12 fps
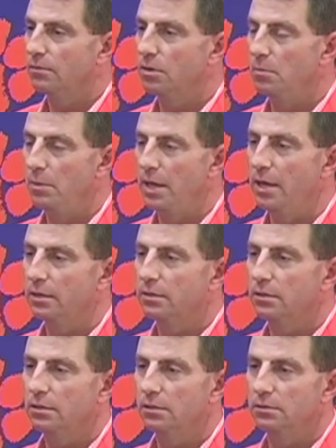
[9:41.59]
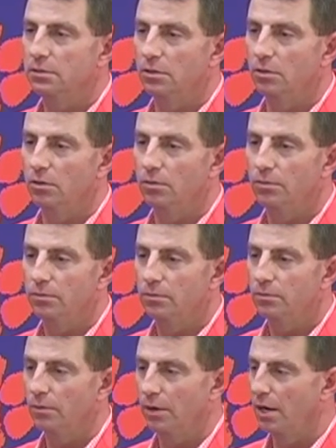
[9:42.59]
commit until
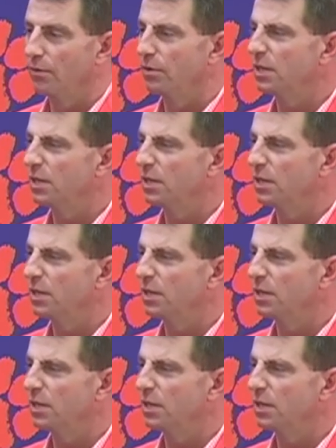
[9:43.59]
whatever